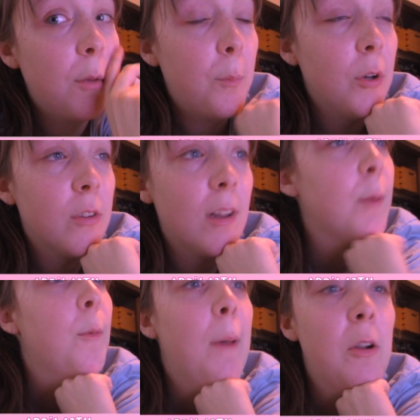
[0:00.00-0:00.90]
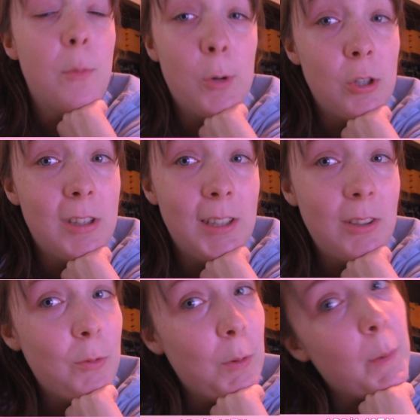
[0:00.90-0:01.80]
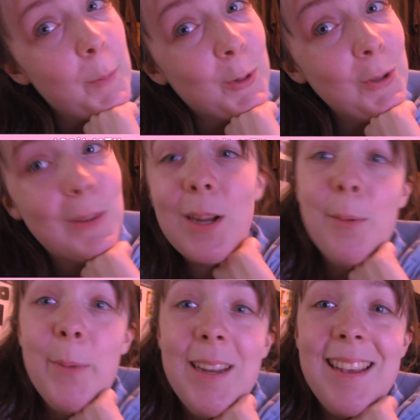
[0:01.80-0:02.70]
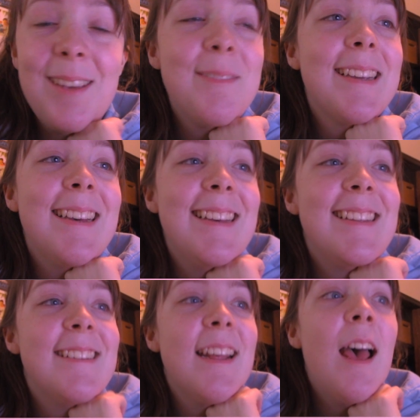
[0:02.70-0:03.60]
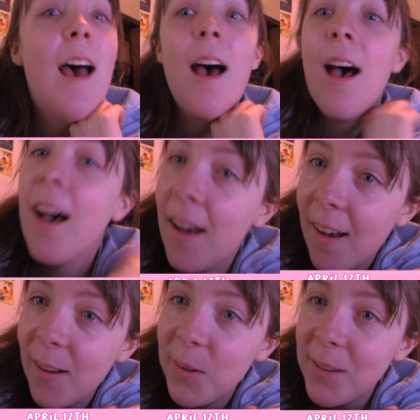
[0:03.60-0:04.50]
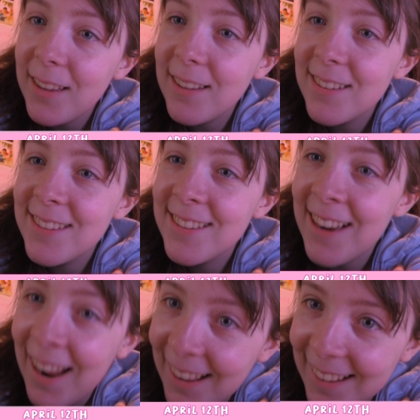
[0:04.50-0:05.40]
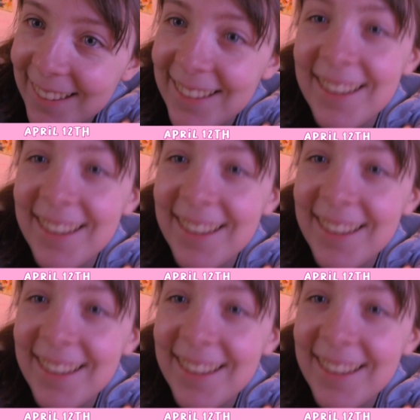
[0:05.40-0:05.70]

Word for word: books I'm about to purchase with my birthday money because holy shit.